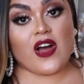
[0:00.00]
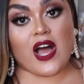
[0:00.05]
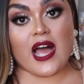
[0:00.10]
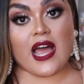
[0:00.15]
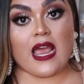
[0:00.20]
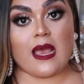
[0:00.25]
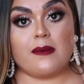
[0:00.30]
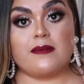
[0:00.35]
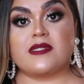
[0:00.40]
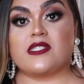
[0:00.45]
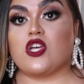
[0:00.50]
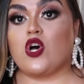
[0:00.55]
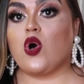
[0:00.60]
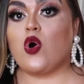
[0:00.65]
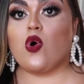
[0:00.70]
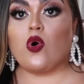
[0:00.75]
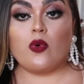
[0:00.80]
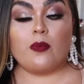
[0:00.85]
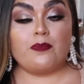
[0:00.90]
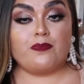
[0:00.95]
vibes. The
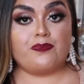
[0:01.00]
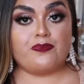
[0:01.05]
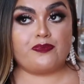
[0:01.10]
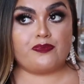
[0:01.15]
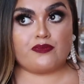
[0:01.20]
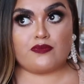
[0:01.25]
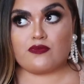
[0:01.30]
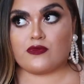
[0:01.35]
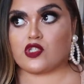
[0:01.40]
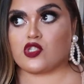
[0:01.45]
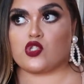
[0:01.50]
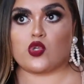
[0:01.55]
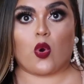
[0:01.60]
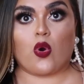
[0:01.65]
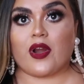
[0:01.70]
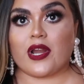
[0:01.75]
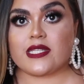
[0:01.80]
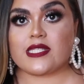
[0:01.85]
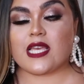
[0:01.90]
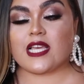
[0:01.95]
whole
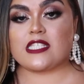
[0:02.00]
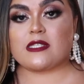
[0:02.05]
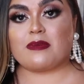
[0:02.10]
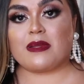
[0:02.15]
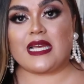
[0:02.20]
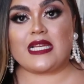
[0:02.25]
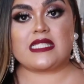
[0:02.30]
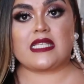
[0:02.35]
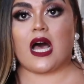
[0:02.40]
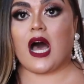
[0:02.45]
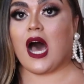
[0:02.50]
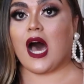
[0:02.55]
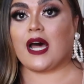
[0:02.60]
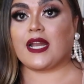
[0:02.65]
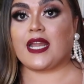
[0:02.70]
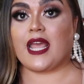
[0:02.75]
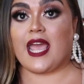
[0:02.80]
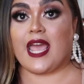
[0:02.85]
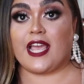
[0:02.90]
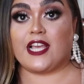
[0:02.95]
story takes place
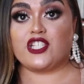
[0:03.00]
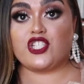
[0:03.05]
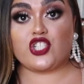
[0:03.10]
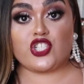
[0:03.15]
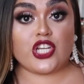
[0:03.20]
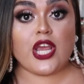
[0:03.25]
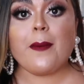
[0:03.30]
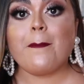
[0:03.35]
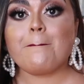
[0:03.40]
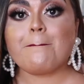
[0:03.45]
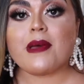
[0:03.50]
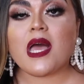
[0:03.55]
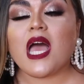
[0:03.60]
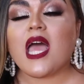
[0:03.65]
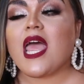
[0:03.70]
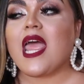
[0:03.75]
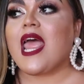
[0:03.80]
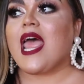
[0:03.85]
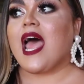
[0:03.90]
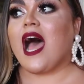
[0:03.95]
on a ship
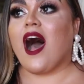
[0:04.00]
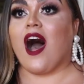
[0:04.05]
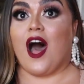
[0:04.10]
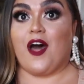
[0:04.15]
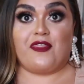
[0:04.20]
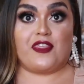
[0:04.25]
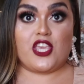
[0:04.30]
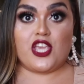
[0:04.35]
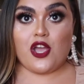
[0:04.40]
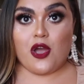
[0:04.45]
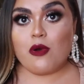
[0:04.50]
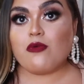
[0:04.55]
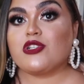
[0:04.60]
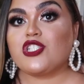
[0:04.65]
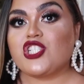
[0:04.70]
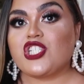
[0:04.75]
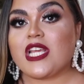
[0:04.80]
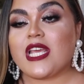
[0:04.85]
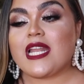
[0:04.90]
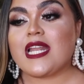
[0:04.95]
on the
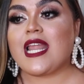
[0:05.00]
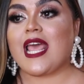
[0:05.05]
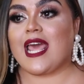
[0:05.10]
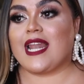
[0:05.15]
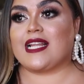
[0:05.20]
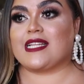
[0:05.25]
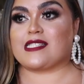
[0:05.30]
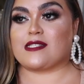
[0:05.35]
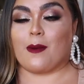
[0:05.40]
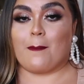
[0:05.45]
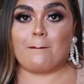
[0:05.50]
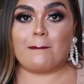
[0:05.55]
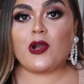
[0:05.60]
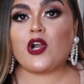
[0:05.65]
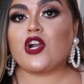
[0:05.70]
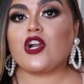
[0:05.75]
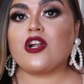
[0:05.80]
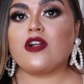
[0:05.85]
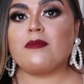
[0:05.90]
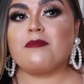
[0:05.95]
ocean and it's a
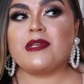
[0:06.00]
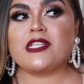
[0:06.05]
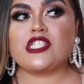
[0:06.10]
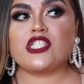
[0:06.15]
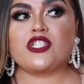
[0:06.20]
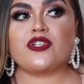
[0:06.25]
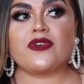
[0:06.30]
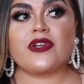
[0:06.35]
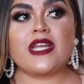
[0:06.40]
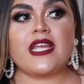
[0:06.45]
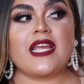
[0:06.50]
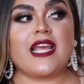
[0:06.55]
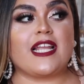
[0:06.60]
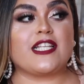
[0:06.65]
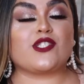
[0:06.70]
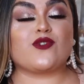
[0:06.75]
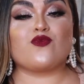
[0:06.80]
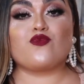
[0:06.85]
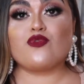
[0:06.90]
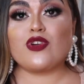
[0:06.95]
murder mystery
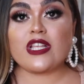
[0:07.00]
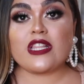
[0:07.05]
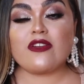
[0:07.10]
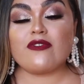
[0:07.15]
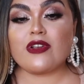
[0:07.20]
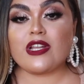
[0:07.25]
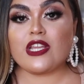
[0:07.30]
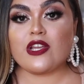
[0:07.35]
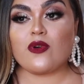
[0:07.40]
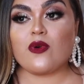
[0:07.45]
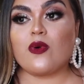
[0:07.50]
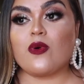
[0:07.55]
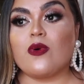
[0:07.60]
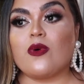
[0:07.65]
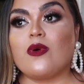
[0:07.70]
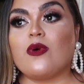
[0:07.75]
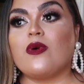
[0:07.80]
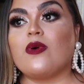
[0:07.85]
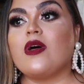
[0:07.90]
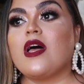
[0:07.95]
it's really really
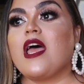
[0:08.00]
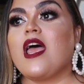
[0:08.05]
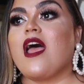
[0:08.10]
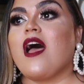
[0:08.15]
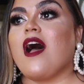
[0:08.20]
cool